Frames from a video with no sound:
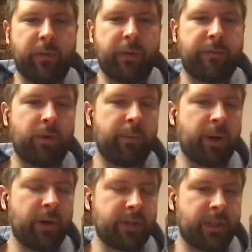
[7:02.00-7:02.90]
with 4
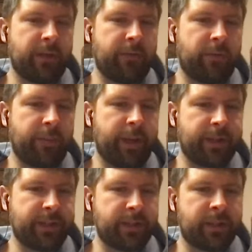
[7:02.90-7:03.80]
posts and their 4
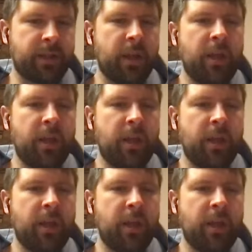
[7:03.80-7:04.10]
bases.